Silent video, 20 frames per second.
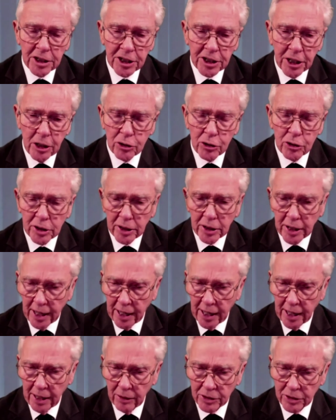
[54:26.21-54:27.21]

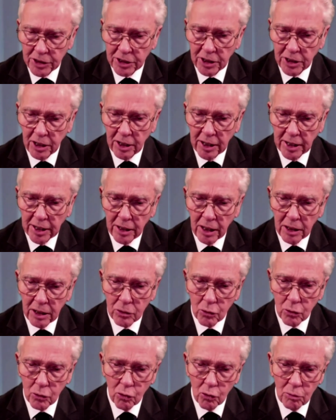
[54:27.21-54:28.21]
totally outside
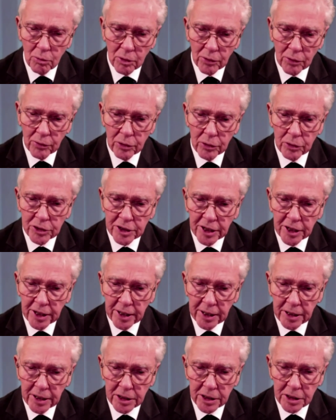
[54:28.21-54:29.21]
our normal
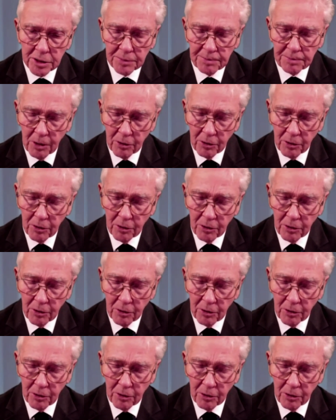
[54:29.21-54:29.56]
routines,